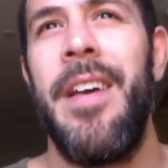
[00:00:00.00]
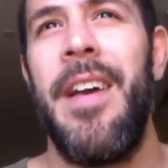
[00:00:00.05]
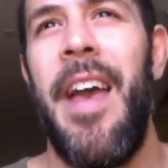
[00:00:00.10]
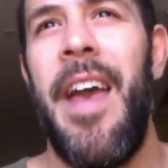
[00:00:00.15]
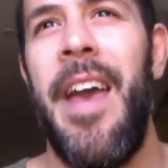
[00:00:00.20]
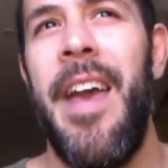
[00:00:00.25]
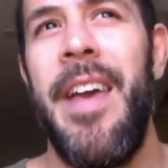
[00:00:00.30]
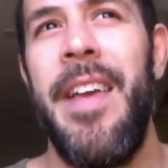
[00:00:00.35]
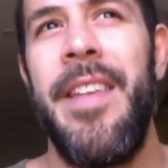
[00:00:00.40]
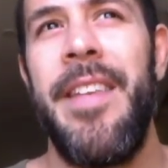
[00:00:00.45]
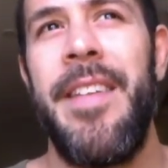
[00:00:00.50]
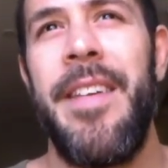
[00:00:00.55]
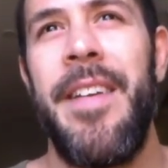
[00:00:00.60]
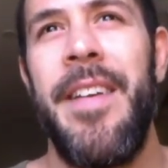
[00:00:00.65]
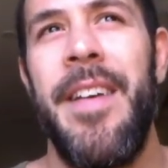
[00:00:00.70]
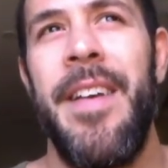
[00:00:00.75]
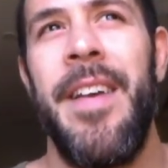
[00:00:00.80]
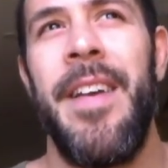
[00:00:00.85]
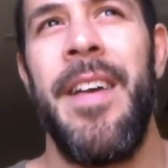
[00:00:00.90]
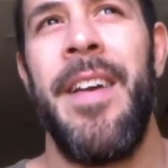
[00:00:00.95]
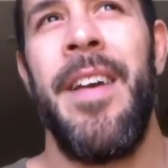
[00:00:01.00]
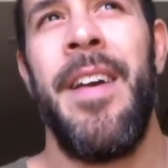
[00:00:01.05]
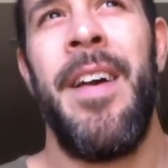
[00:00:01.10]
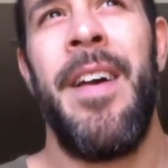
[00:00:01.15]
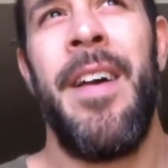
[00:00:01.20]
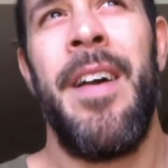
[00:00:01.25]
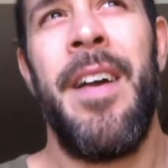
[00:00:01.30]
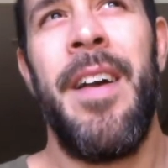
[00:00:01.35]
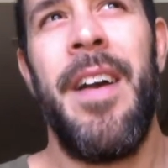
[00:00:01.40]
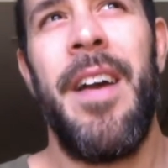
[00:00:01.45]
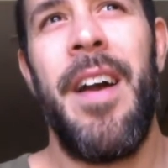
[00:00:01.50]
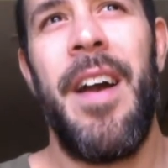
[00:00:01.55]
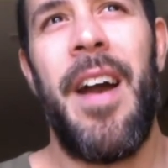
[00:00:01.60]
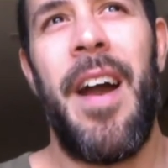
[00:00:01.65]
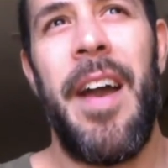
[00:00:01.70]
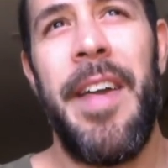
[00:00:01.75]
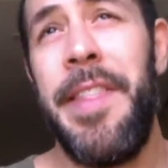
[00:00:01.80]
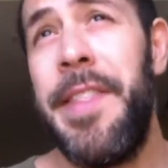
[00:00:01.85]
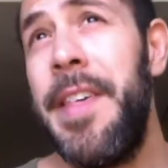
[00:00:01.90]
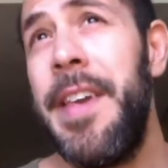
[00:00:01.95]
and
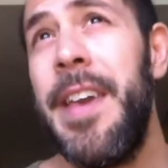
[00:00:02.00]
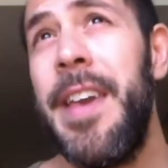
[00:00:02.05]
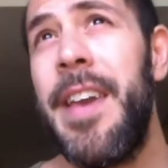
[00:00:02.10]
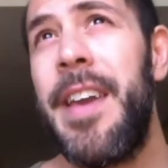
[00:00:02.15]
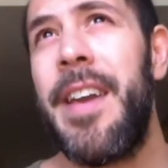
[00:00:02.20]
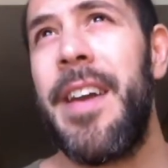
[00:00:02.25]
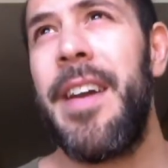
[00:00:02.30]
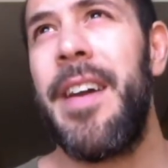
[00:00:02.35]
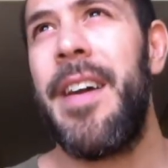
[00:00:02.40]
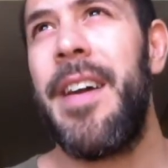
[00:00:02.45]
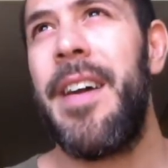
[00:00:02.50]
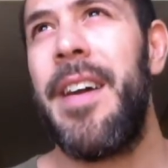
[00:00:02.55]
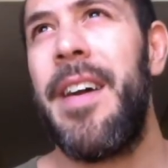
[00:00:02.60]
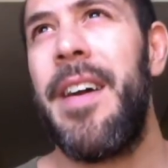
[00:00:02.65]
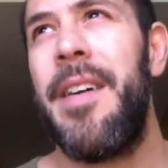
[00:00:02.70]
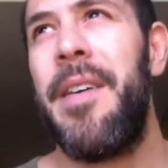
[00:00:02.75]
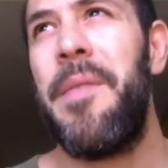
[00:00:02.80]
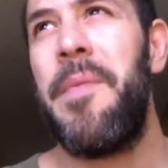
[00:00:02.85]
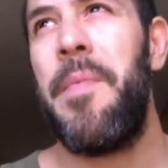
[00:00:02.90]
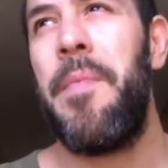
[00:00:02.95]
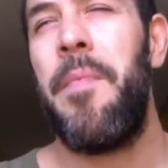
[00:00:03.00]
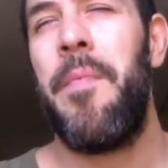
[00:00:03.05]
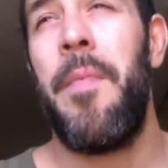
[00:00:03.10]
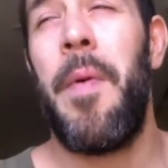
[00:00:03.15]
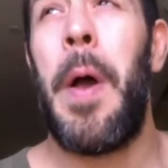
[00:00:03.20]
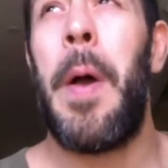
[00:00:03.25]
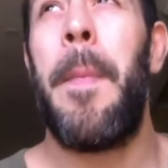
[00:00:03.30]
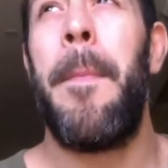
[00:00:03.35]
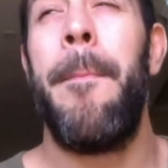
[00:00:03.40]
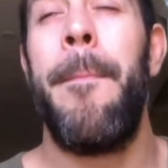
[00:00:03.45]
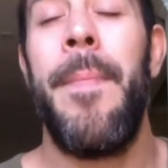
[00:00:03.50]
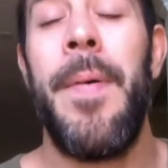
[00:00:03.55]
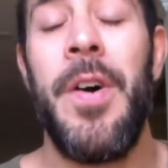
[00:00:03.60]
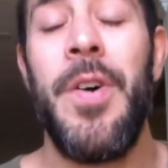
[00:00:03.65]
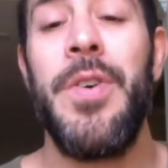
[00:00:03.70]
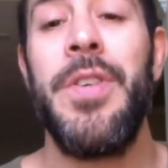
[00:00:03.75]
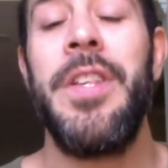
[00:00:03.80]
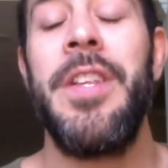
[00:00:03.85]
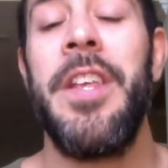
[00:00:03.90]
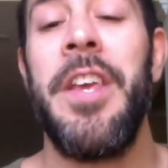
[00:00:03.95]
I think
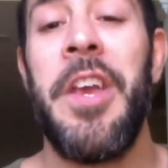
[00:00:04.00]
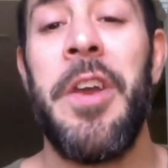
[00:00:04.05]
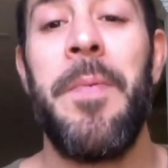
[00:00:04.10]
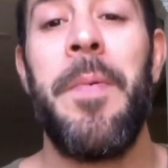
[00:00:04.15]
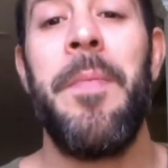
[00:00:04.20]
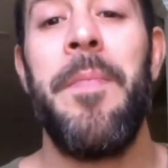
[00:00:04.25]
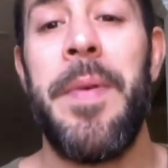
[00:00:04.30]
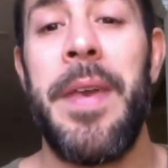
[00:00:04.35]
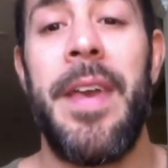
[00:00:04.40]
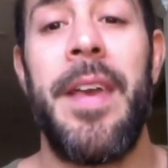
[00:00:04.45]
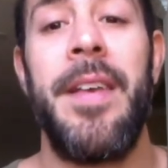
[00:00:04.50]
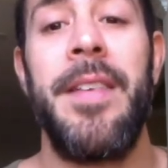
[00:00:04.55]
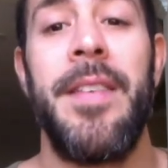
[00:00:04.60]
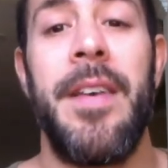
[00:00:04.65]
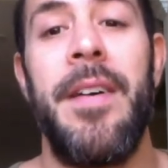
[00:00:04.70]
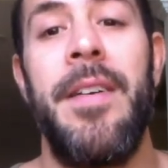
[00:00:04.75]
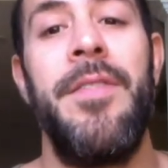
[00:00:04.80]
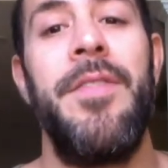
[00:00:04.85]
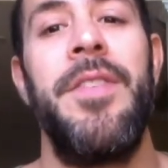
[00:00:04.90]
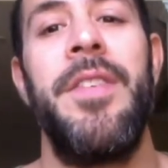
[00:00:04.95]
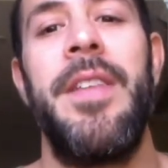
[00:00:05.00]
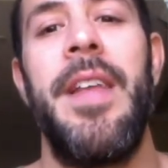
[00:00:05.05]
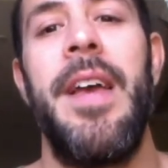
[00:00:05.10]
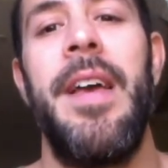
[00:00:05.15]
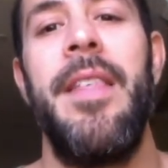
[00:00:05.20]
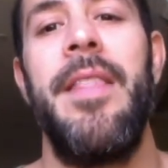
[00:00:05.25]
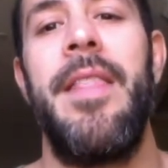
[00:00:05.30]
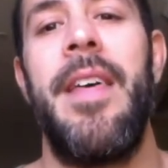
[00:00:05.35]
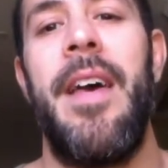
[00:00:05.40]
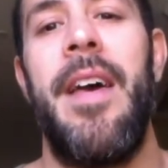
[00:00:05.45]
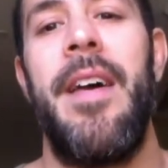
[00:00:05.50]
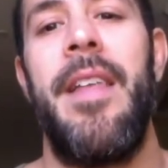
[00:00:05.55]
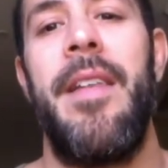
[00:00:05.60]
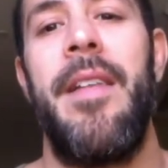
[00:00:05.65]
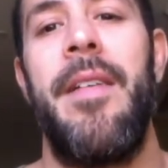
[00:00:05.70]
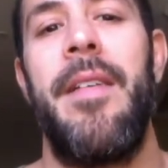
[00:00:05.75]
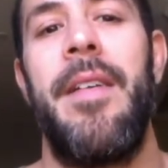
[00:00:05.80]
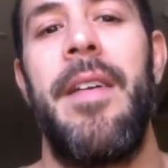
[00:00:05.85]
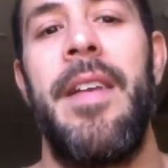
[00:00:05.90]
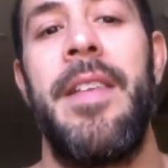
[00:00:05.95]
most human beings understand that.
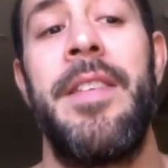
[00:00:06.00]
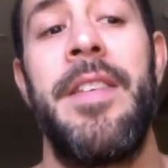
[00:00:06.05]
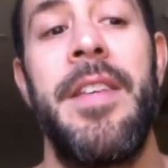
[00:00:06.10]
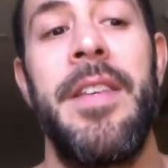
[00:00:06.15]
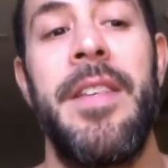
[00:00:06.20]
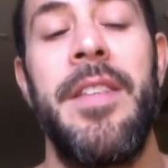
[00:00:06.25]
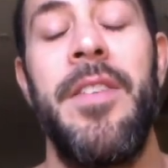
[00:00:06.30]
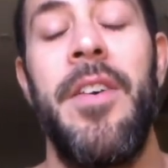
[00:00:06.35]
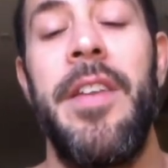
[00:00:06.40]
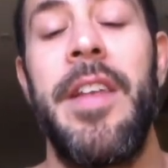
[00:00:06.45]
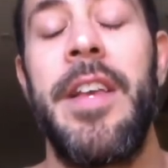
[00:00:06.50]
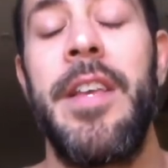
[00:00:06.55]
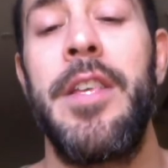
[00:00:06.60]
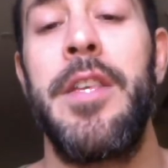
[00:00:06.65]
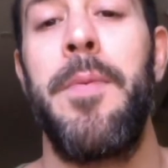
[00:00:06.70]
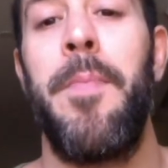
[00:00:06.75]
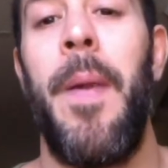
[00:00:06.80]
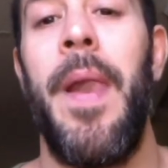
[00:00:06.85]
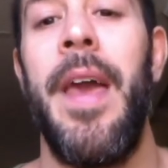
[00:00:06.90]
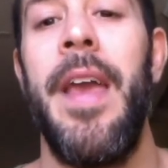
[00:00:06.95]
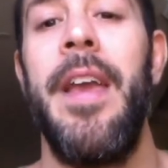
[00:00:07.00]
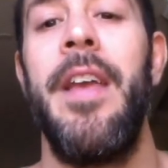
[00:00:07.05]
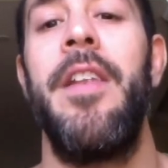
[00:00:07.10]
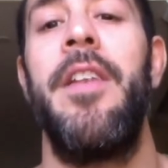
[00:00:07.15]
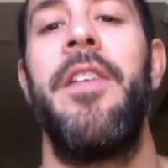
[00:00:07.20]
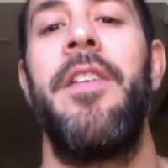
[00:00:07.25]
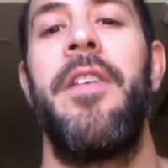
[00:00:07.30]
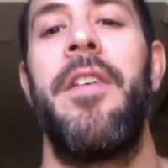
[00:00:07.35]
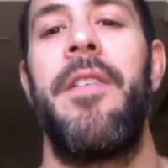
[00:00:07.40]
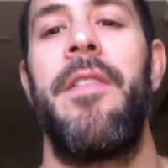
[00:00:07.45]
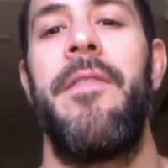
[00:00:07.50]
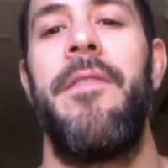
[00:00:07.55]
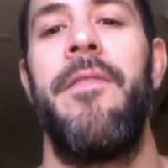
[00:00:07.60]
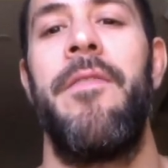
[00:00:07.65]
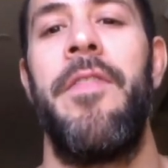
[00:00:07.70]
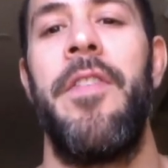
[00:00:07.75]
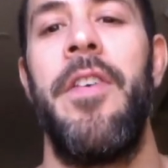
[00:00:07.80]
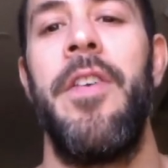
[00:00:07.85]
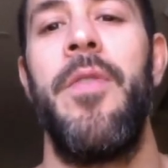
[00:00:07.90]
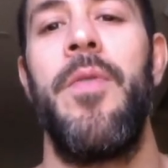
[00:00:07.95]
It's just not explained
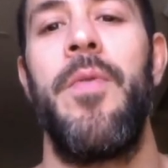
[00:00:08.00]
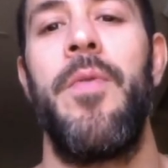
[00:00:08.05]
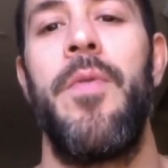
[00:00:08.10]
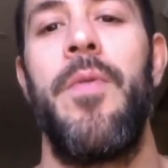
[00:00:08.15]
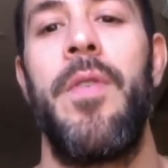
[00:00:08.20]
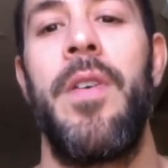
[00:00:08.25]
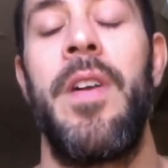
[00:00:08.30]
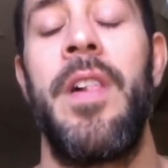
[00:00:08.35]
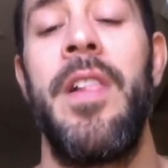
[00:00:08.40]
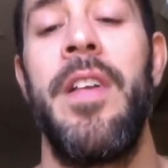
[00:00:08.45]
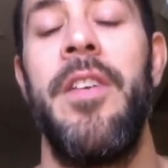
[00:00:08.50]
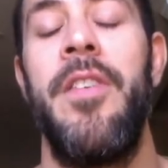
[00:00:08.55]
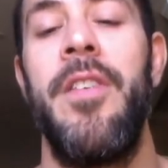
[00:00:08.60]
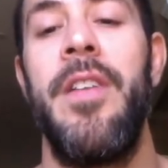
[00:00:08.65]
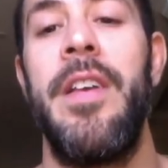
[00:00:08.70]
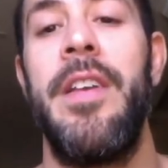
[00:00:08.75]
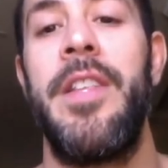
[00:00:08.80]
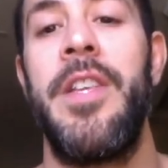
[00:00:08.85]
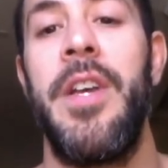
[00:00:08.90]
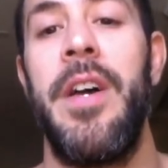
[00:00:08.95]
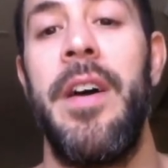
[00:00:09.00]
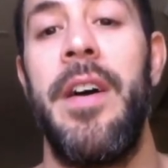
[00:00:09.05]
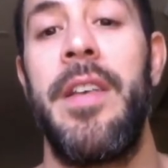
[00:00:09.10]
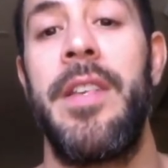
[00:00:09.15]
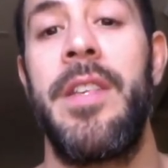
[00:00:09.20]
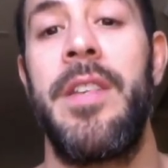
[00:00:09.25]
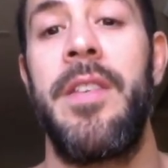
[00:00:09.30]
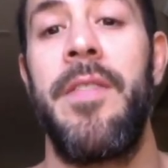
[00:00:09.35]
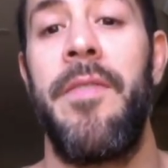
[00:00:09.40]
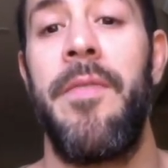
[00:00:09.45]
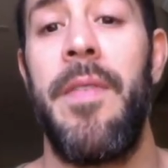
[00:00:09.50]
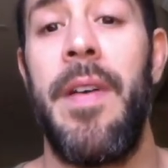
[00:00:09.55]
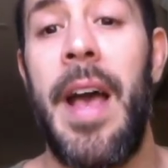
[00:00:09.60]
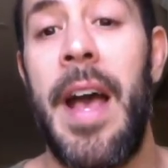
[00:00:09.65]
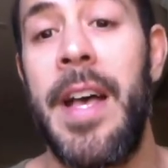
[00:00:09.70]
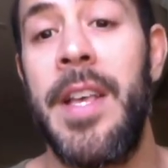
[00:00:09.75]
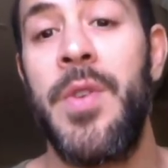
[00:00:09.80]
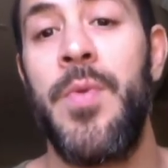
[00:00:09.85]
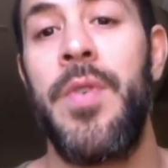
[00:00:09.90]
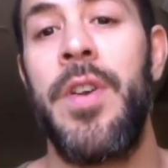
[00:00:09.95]
very clearly to us
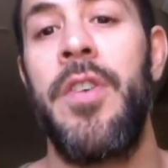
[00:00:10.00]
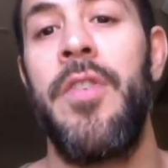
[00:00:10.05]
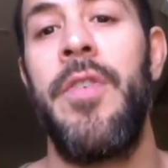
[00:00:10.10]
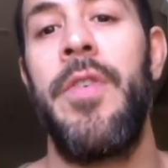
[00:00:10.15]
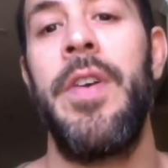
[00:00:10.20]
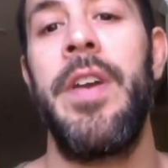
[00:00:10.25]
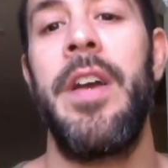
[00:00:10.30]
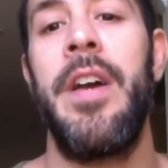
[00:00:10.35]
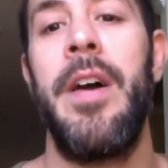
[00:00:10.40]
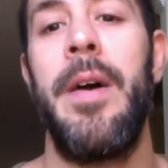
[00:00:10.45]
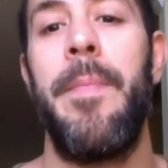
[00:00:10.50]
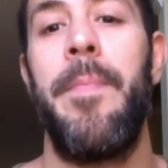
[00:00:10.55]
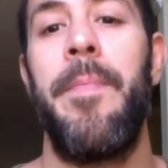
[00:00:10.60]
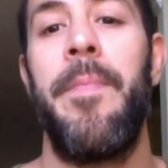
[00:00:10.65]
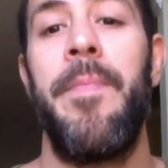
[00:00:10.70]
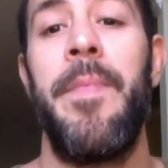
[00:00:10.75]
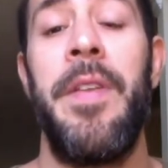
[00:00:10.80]
as we're growing up,